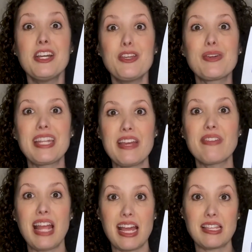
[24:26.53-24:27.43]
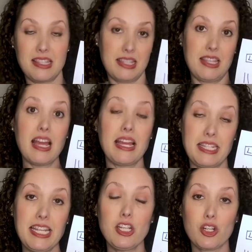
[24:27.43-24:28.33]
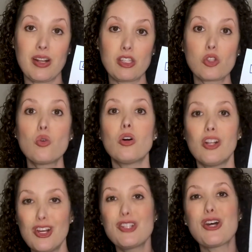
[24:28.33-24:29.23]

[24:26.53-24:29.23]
You could even ask a teacher at school